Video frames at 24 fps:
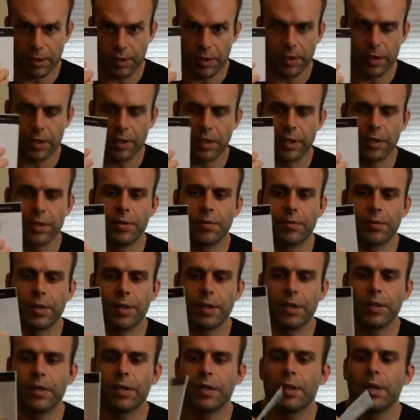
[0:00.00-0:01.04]
didn't need to
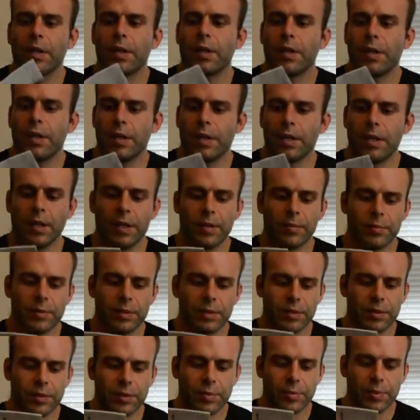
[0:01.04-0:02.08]
read.
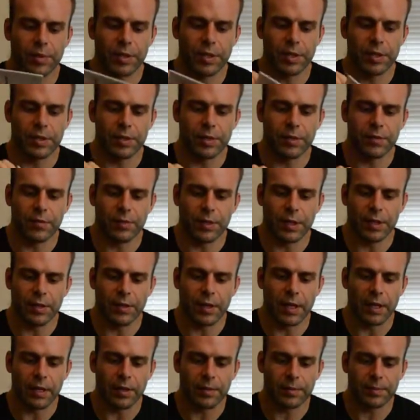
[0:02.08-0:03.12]
They're pretty easy to figure
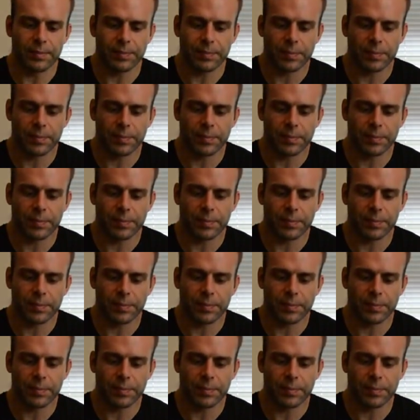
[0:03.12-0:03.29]
out.